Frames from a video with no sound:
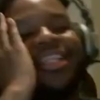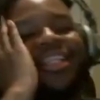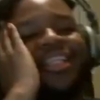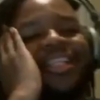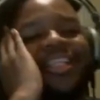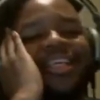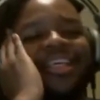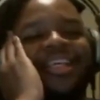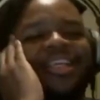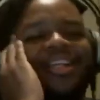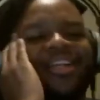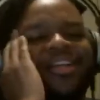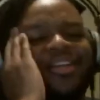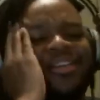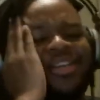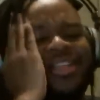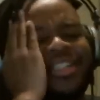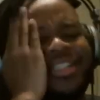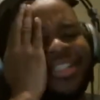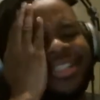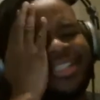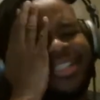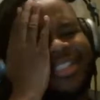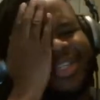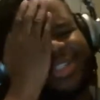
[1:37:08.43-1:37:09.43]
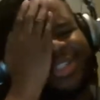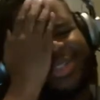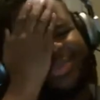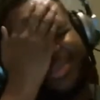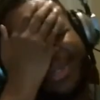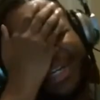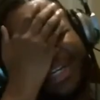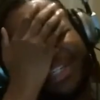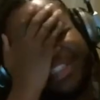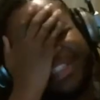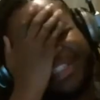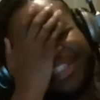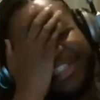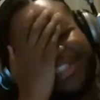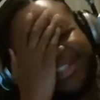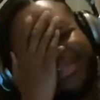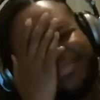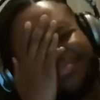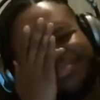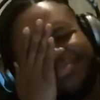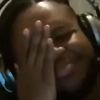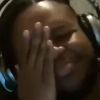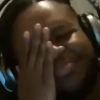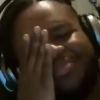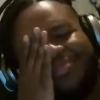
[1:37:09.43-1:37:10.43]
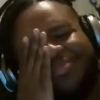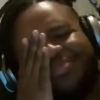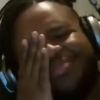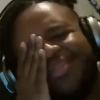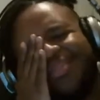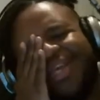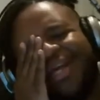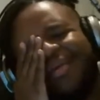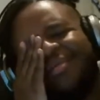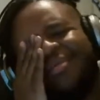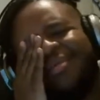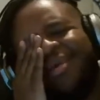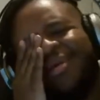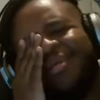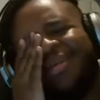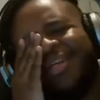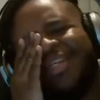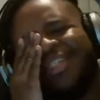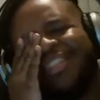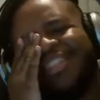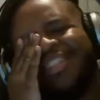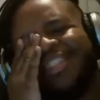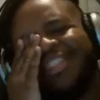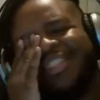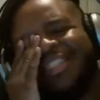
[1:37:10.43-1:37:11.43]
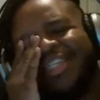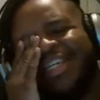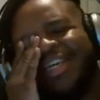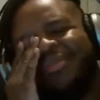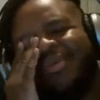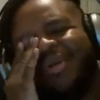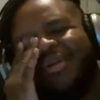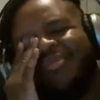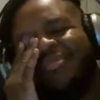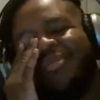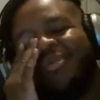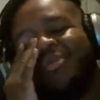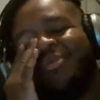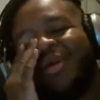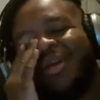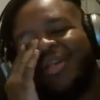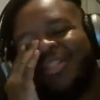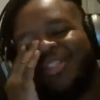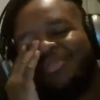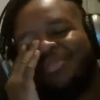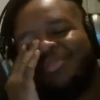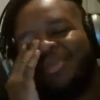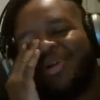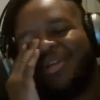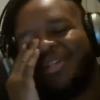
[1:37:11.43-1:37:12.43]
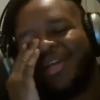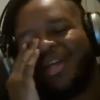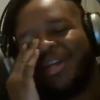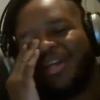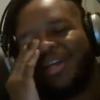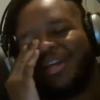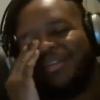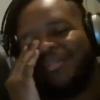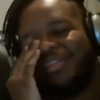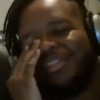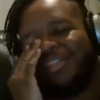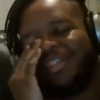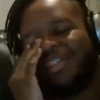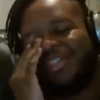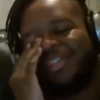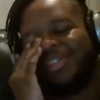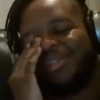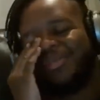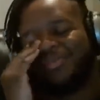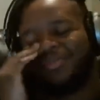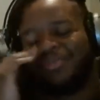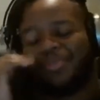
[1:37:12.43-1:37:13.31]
you know, this goes back to. I, mean, I guess just to get away from the racist part of that conversation.